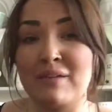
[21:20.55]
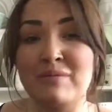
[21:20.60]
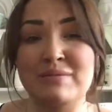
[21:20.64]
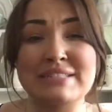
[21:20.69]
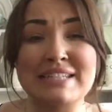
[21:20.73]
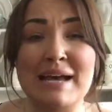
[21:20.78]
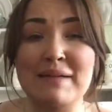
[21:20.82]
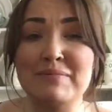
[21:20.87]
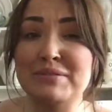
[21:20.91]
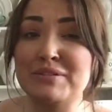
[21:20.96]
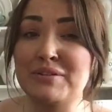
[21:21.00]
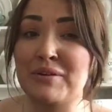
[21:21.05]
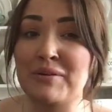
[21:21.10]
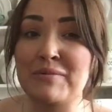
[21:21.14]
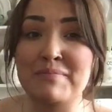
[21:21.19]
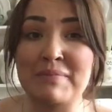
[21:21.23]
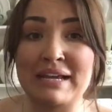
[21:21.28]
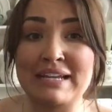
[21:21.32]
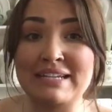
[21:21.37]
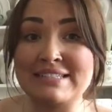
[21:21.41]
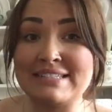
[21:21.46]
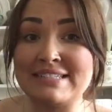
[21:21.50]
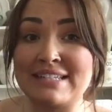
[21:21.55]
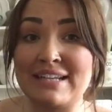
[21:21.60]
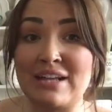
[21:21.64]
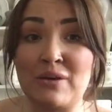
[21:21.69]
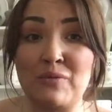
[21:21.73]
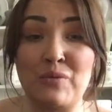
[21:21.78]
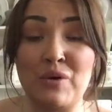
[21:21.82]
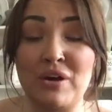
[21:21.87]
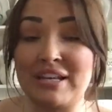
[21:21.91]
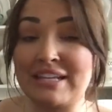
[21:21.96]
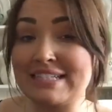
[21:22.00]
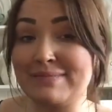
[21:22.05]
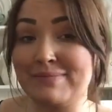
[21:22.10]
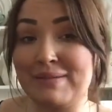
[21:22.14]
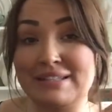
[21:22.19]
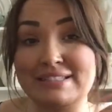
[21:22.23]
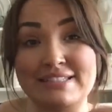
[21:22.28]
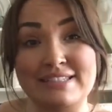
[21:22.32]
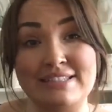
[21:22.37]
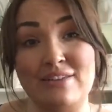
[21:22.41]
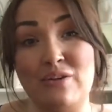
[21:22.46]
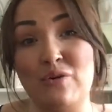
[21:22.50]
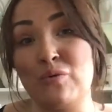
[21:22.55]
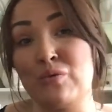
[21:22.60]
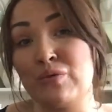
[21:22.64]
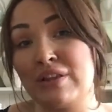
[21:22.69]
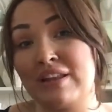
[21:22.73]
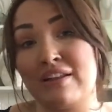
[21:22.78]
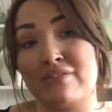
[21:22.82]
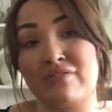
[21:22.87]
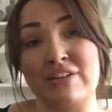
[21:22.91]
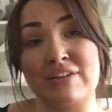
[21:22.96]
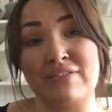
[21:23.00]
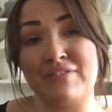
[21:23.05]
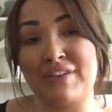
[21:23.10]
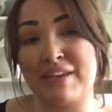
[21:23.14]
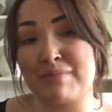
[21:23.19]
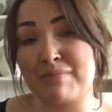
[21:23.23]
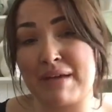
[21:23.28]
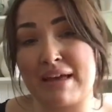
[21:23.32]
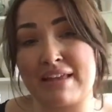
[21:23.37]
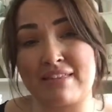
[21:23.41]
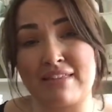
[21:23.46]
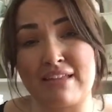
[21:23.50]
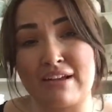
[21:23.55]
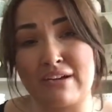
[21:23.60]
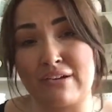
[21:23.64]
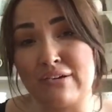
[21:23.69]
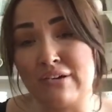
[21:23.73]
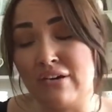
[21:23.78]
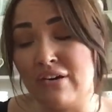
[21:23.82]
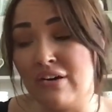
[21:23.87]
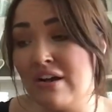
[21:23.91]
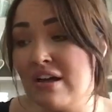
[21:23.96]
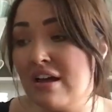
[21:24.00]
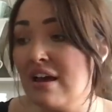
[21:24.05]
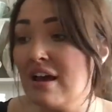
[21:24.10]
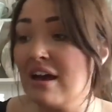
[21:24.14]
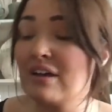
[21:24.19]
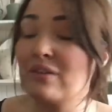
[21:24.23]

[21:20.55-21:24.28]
It was absolutely amazing. I weren't expecting all the lovely feedback that I got